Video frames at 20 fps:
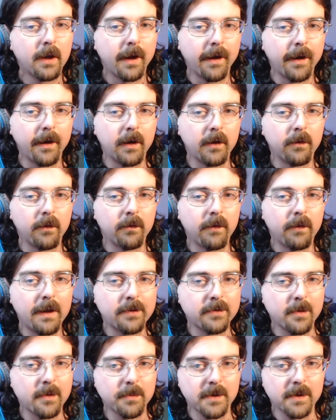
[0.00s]
And
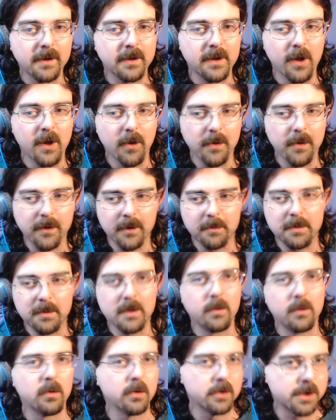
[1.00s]
that's something, you know, that can
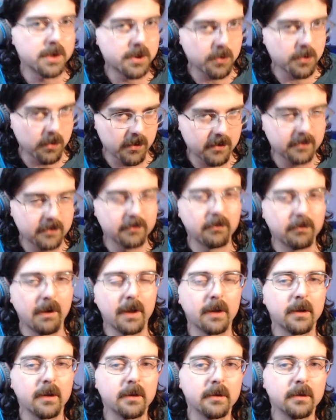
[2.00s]
be really short,
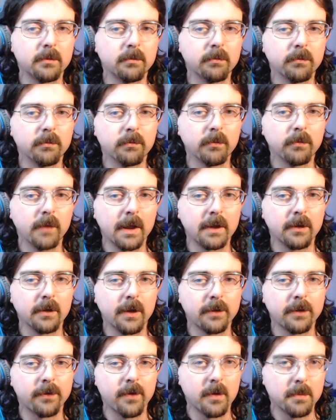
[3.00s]
like a
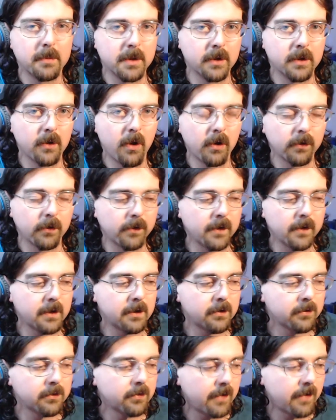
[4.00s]
less than a minute long
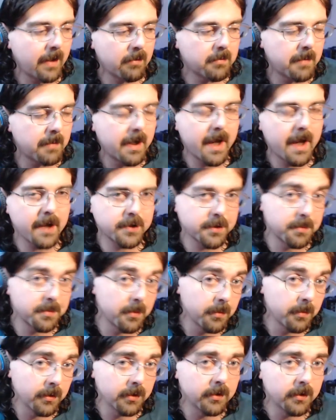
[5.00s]
thing. So that one might actually be
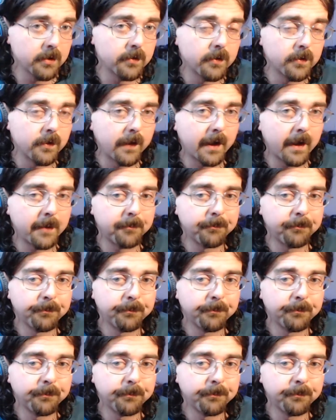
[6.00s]
really good for that.